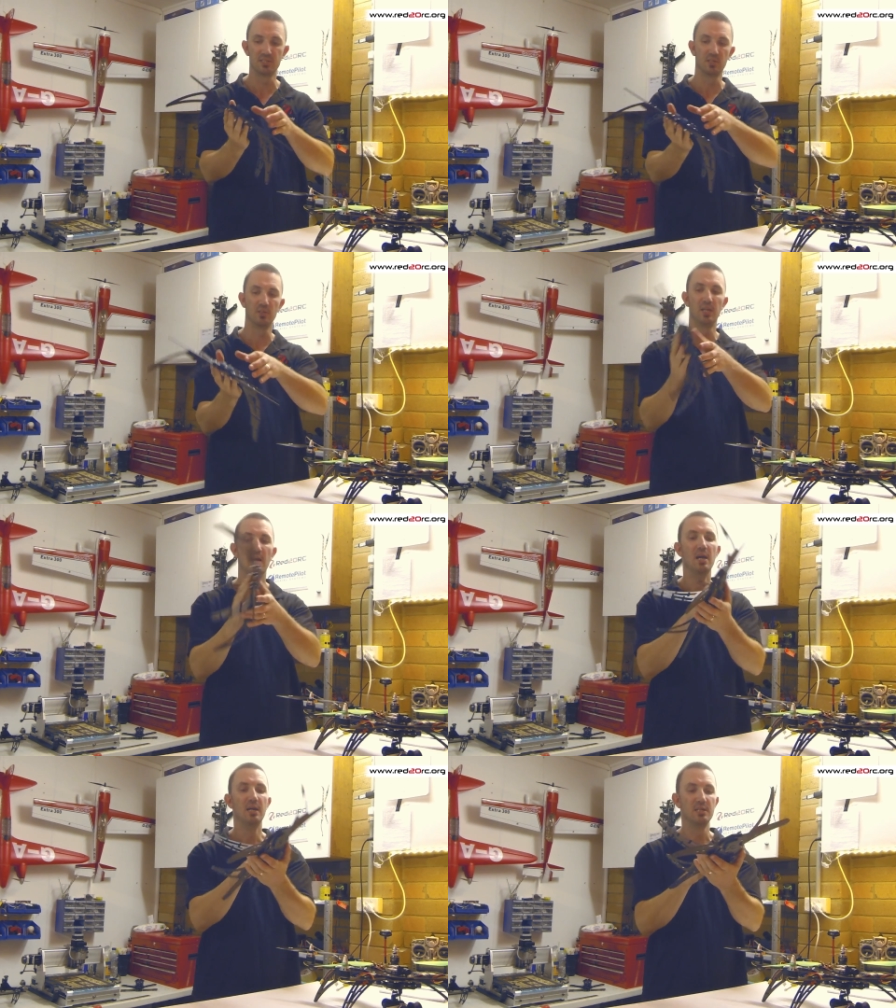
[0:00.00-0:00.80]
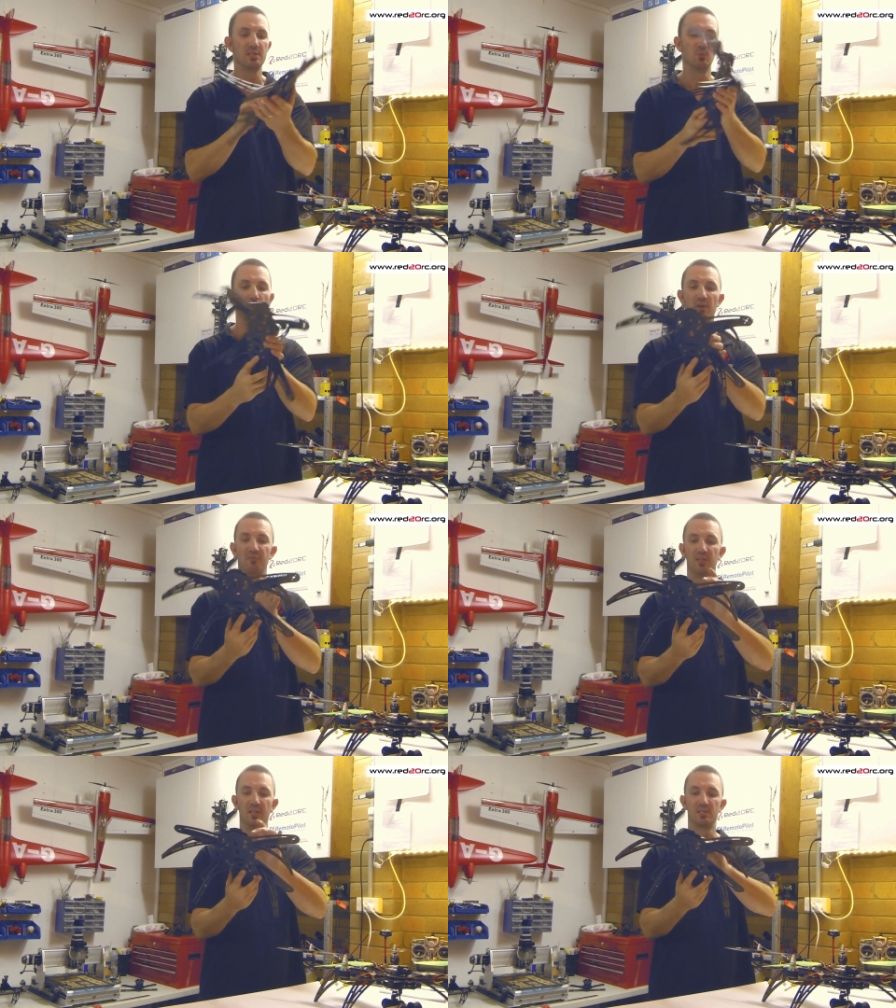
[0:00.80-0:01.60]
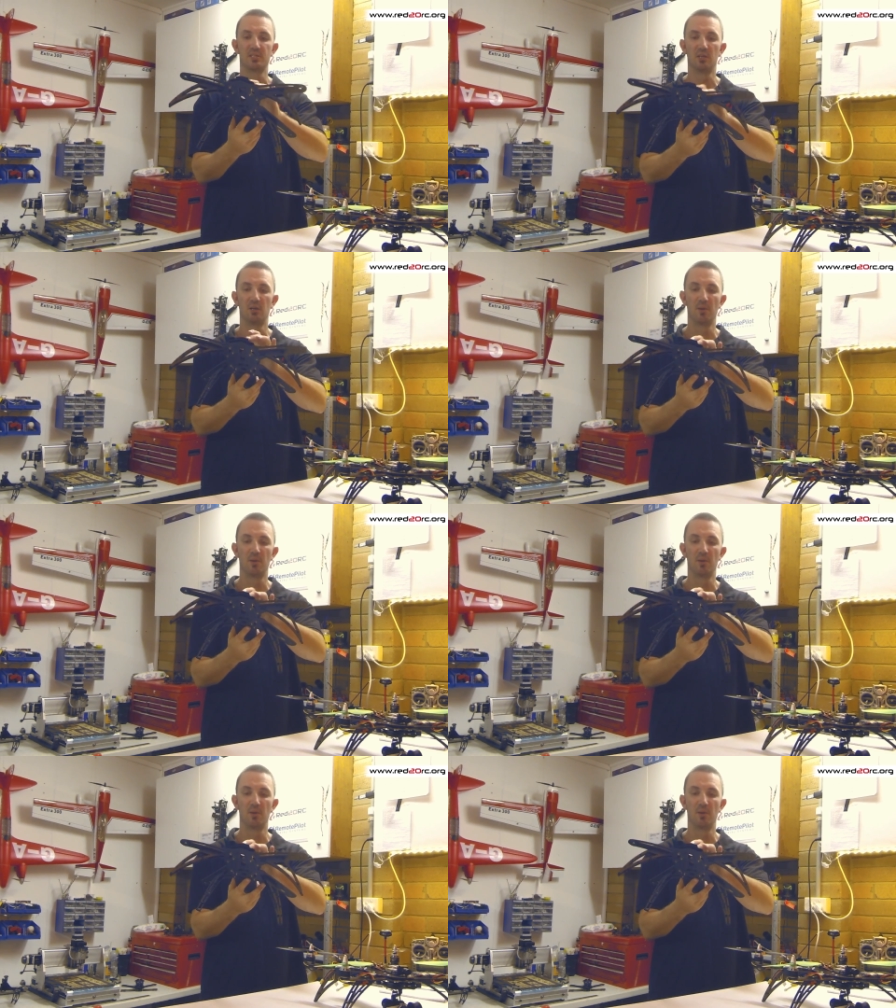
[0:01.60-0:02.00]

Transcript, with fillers: design is that wherever there's a,